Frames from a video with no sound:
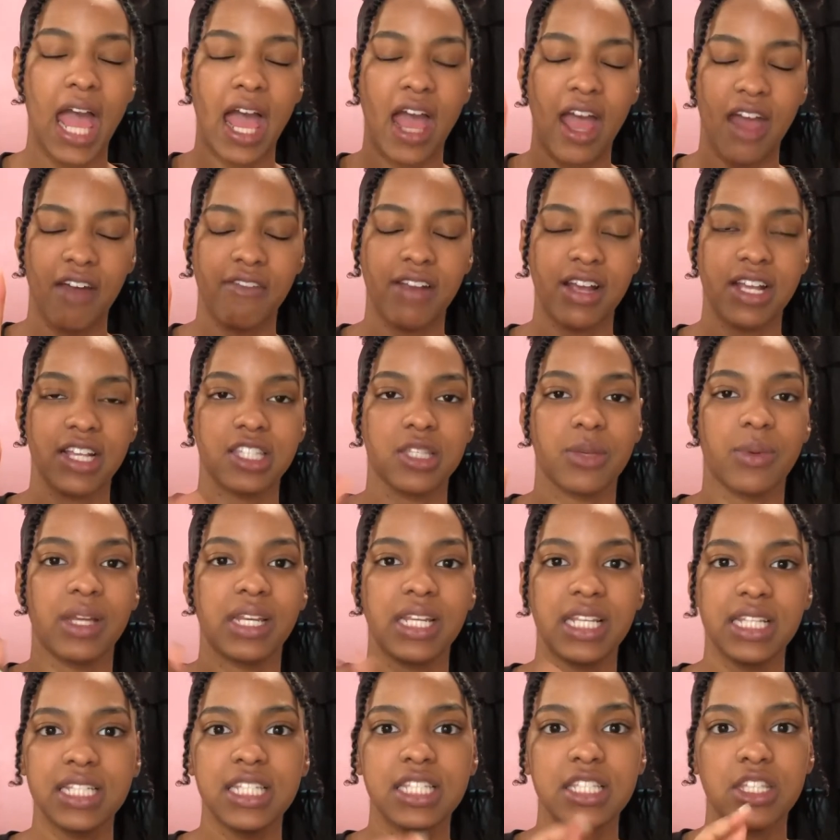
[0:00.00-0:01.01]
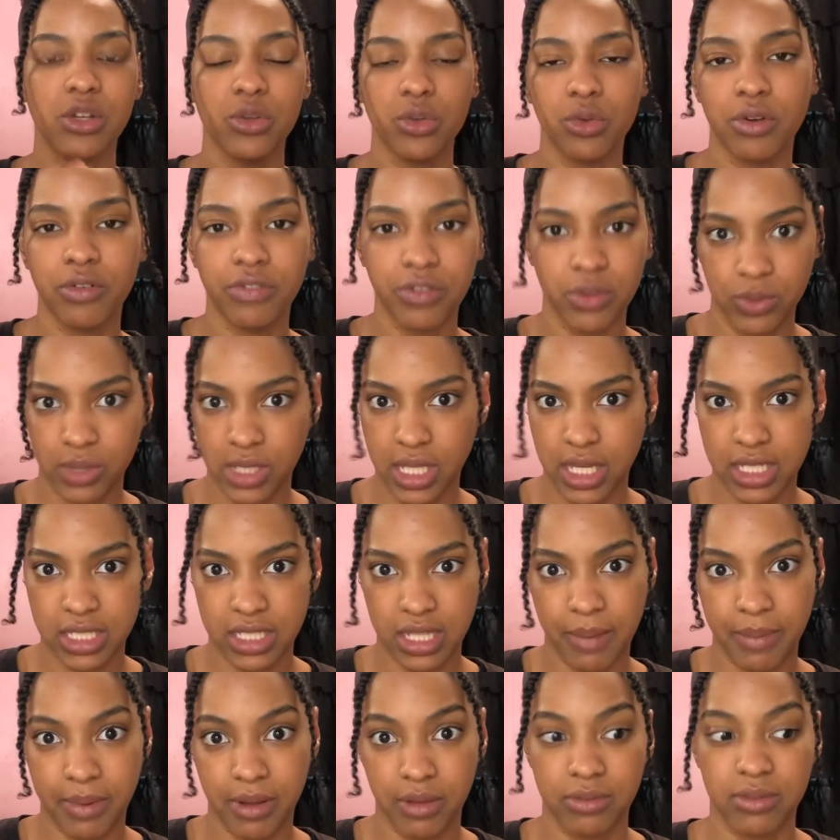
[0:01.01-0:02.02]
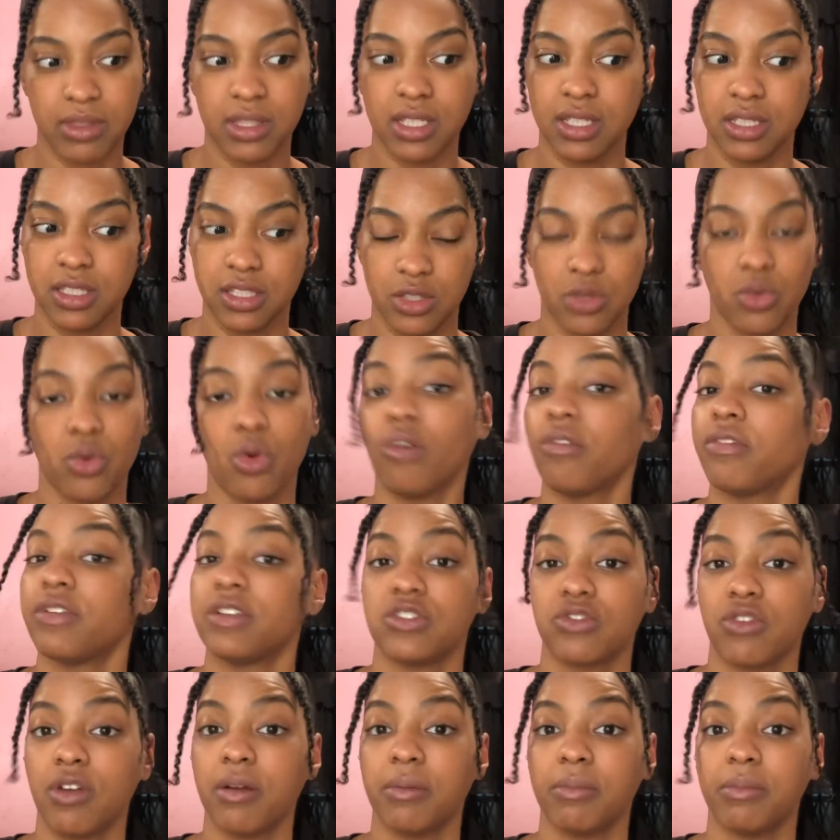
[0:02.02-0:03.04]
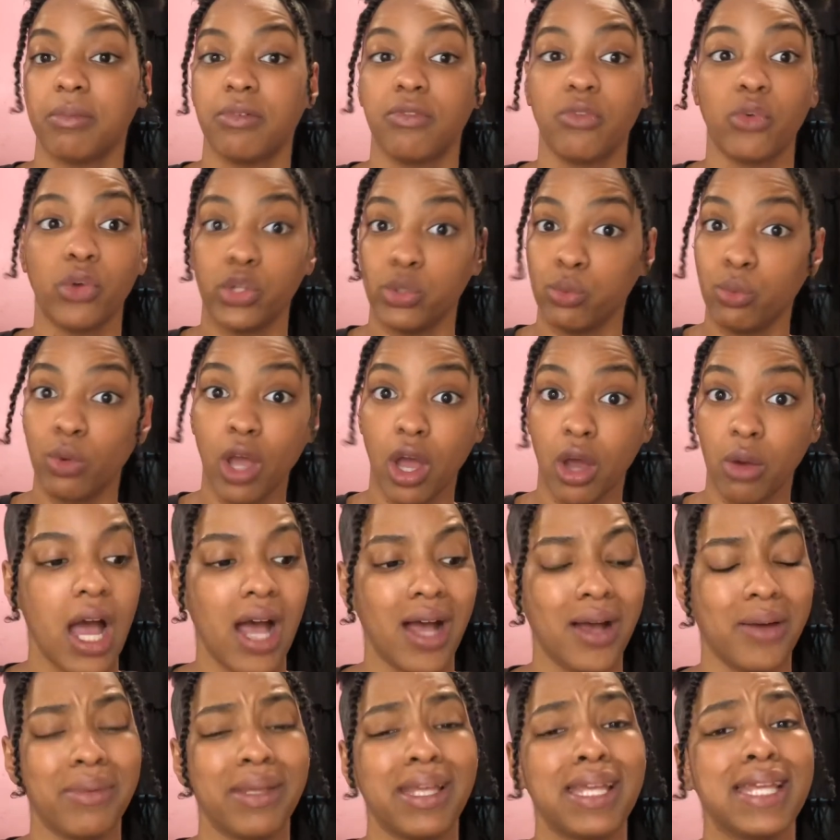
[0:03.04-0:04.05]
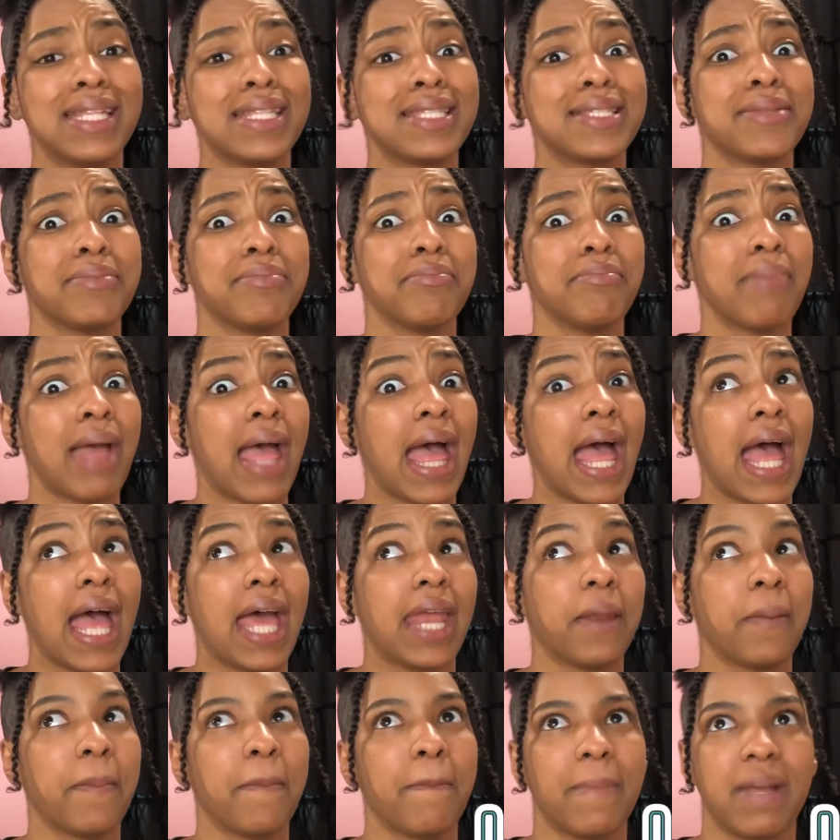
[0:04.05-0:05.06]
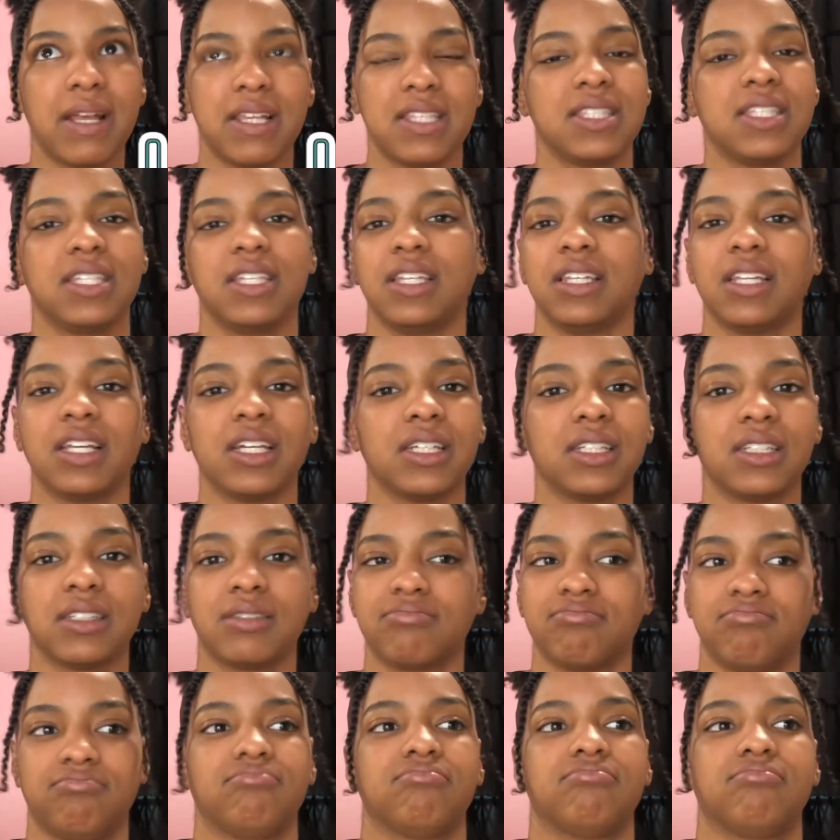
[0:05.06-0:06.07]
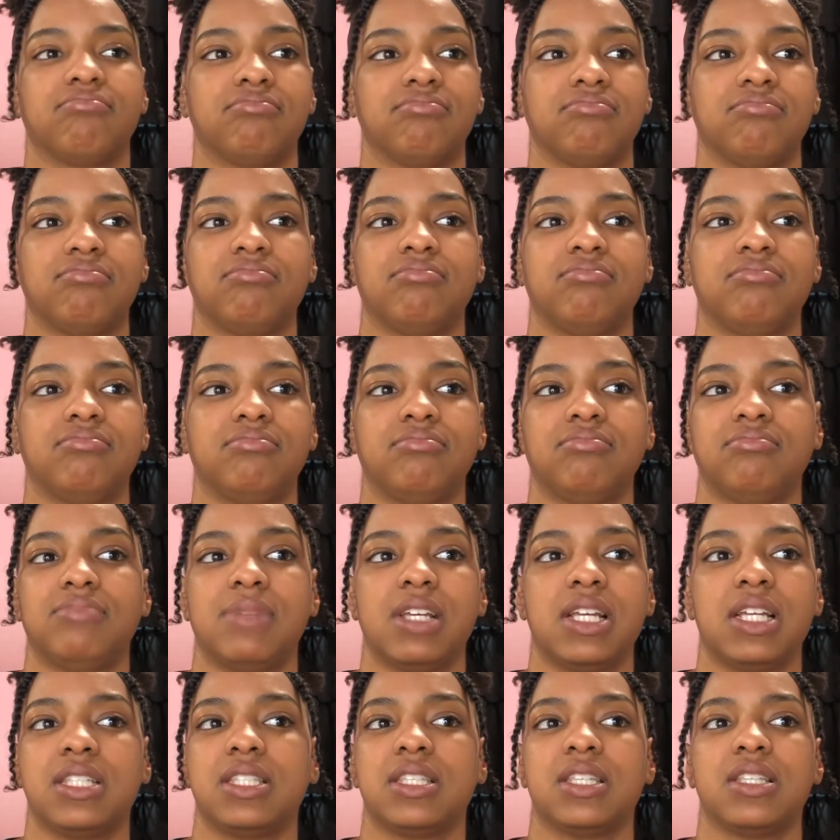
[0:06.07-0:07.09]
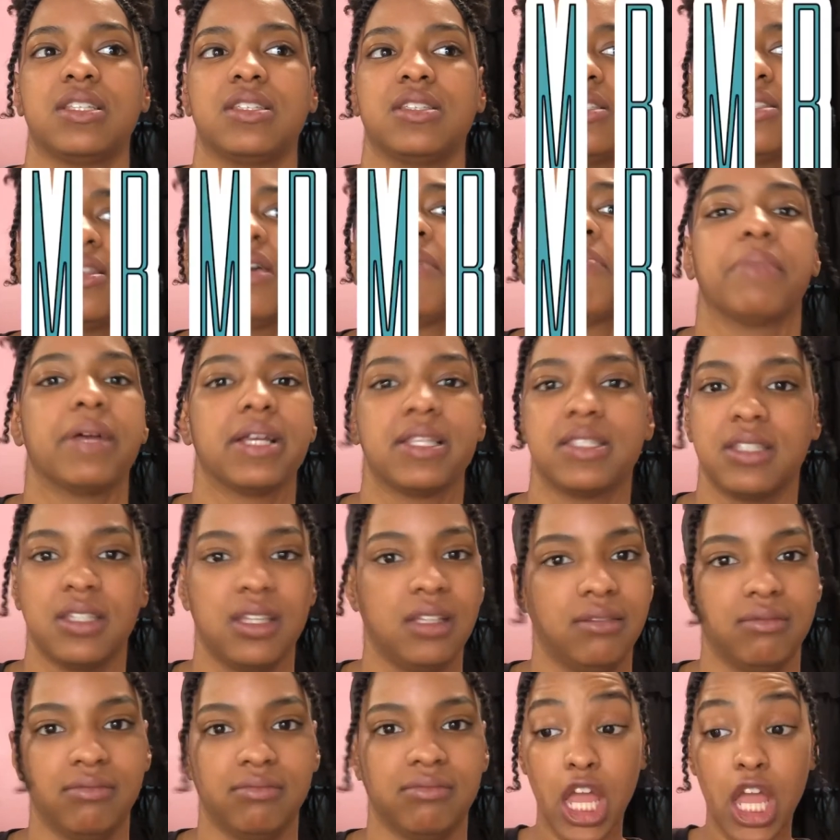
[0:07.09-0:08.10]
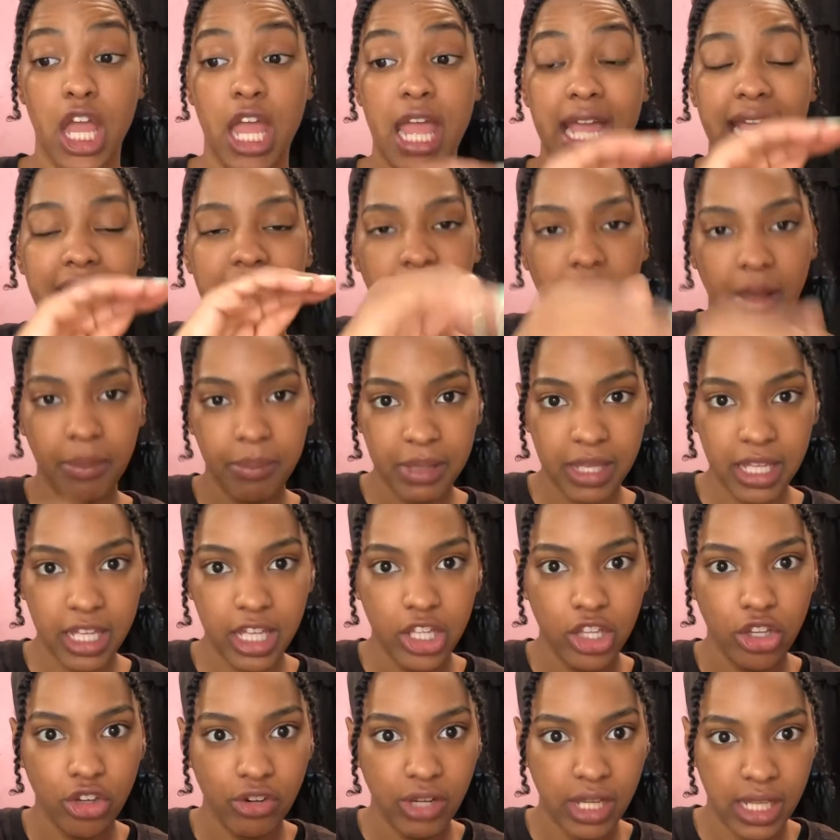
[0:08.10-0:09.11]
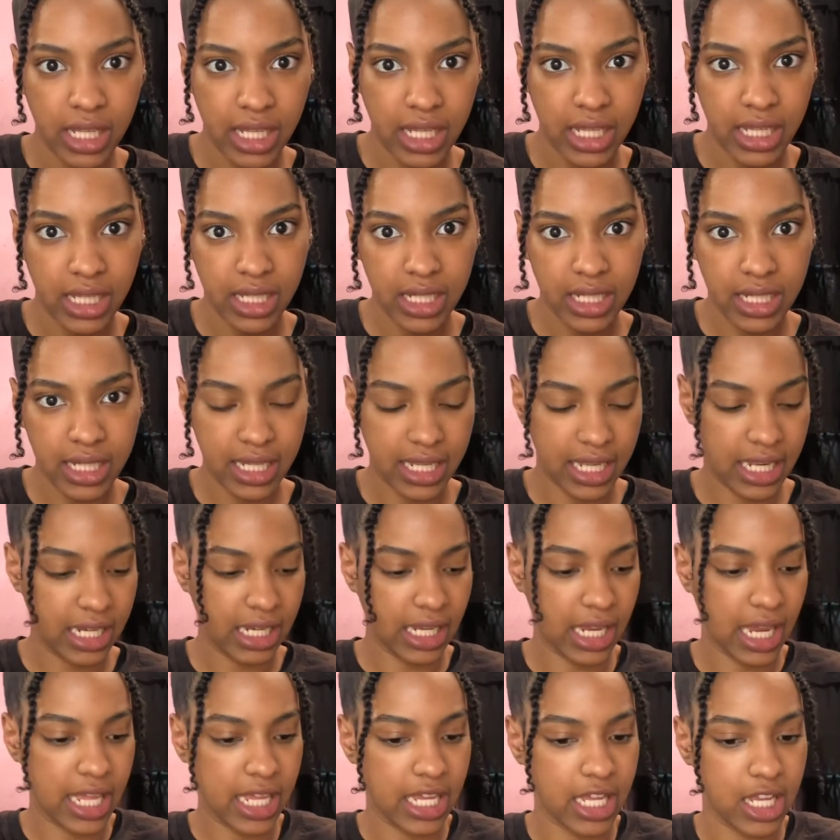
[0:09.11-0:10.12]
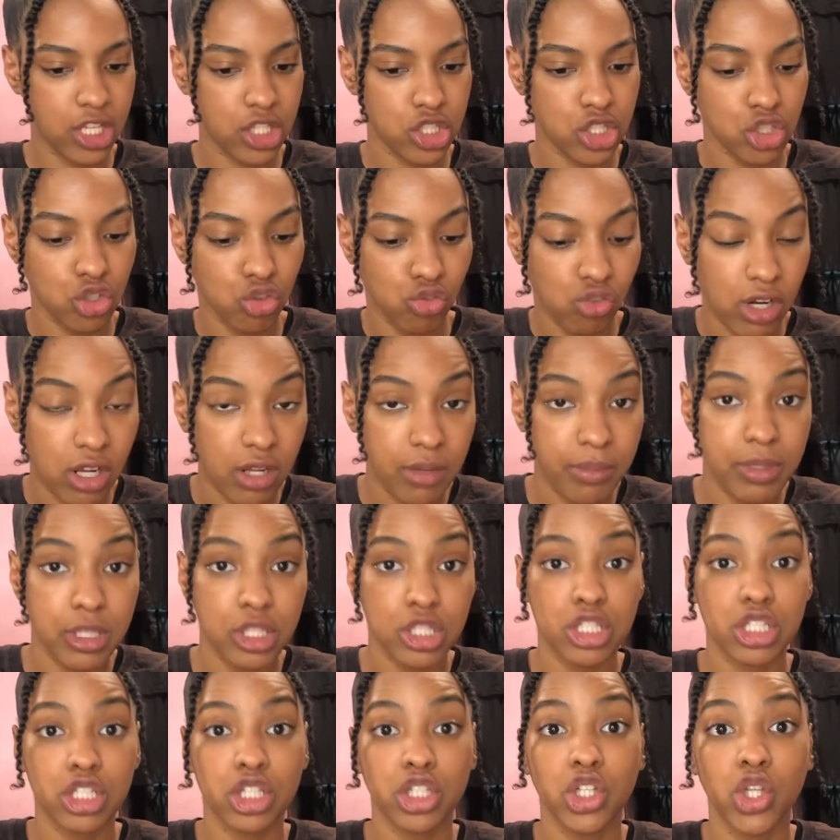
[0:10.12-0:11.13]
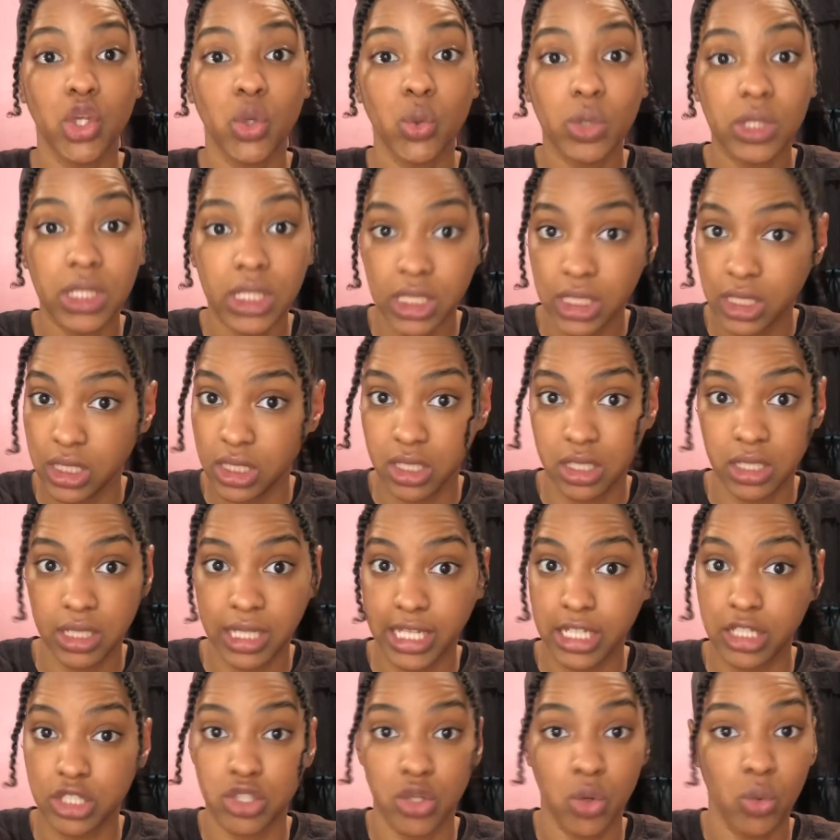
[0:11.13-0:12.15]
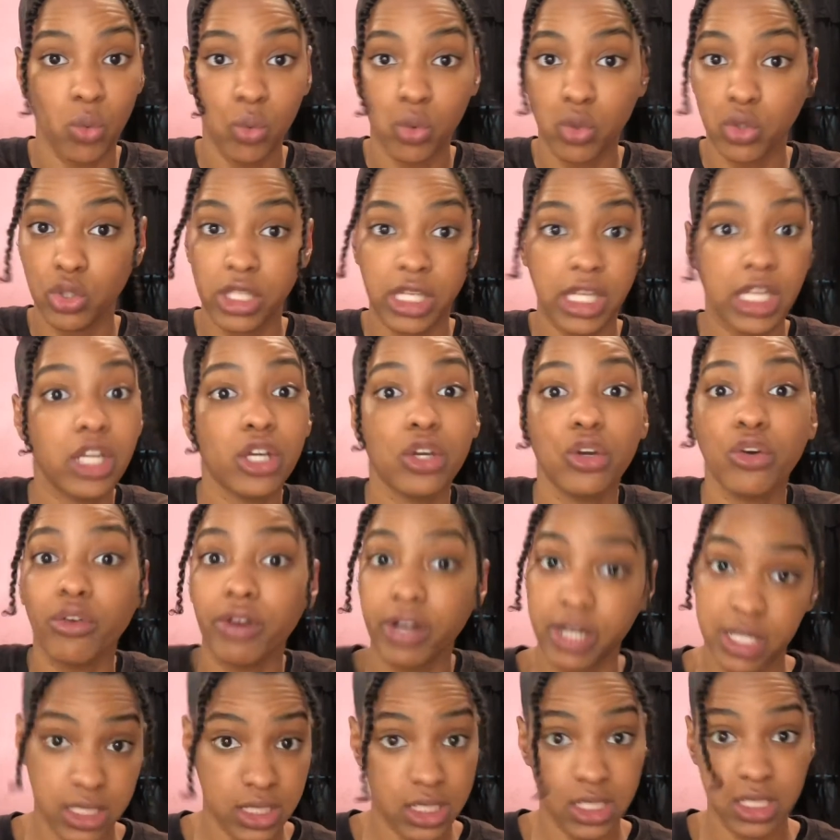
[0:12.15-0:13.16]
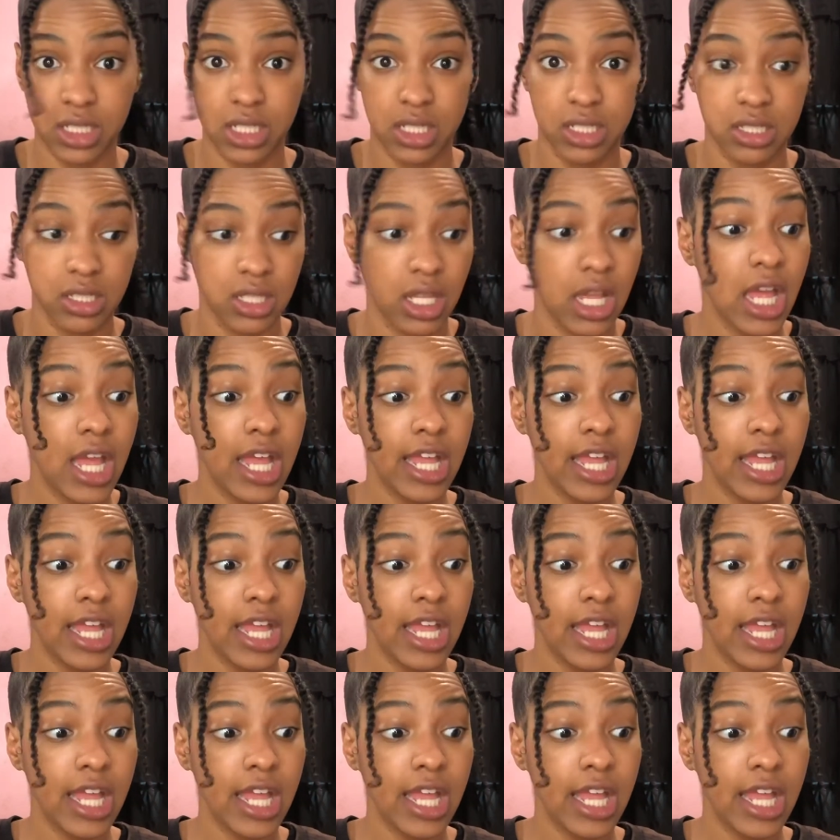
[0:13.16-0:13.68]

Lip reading: Alright, so I need to tell you a few things about this coffee scrub before you go. It's mad messy, like it's messy. Cup it in your hand and like scrub slowly. Like don't get crazy, sis.